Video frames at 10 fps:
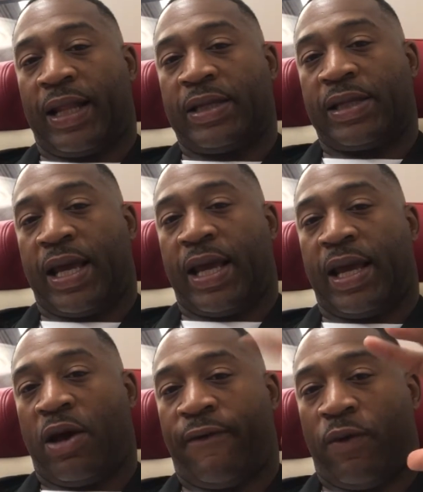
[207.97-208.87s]
Like, let's
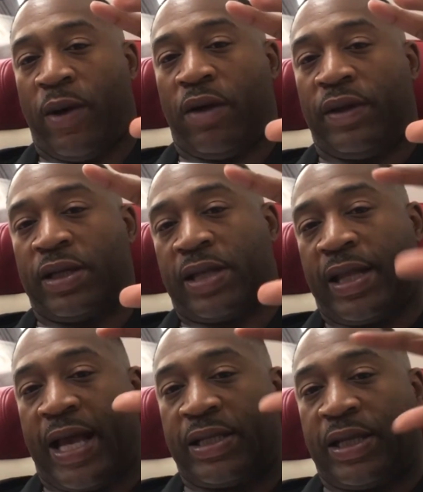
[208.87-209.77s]
say health and
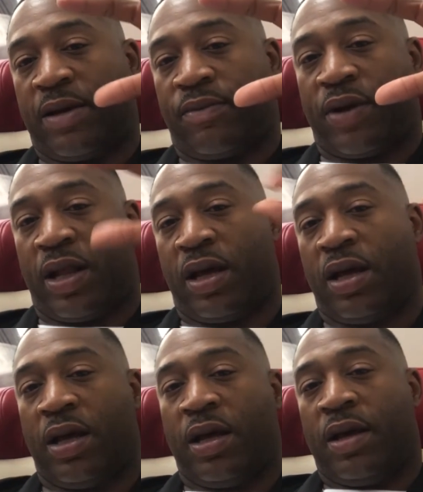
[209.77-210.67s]
wellness, like that's the umbrella.